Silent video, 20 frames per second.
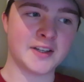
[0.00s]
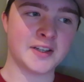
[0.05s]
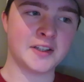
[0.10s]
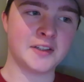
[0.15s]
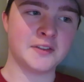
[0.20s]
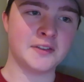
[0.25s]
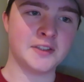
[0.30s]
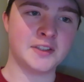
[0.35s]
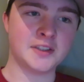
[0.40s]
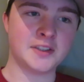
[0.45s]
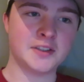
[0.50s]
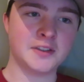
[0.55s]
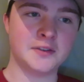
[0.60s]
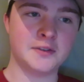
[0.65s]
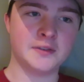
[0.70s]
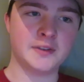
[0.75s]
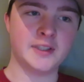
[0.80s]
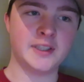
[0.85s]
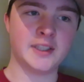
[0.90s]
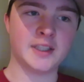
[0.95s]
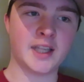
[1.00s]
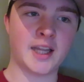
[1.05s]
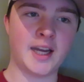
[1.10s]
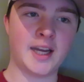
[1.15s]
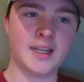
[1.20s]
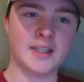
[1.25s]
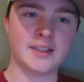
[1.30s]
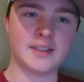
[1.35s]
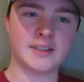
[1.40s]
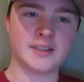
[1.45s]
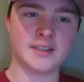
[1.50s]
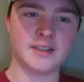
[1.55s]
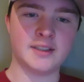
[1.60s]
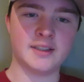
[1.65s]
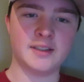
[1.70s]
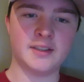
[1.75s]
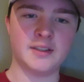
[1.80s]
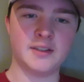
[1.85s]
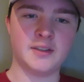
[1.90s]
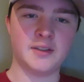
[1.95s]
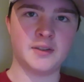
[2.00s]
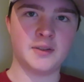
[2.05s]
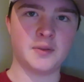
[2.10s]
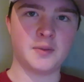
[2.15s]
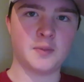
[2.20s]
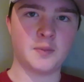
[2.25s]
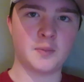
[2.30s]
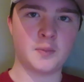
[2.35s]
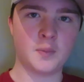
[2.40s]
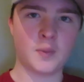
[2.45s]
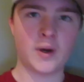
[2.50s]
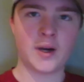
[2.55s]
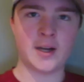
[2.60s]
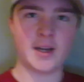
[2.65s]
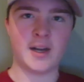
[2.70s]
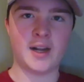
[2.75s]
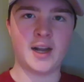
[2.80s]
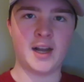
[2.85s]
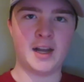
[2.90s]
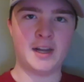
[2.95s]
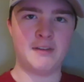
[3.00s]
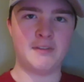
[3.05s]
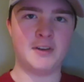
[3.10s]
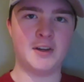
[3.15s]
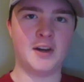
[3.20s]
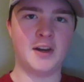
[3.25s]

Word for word: are going to realize what I've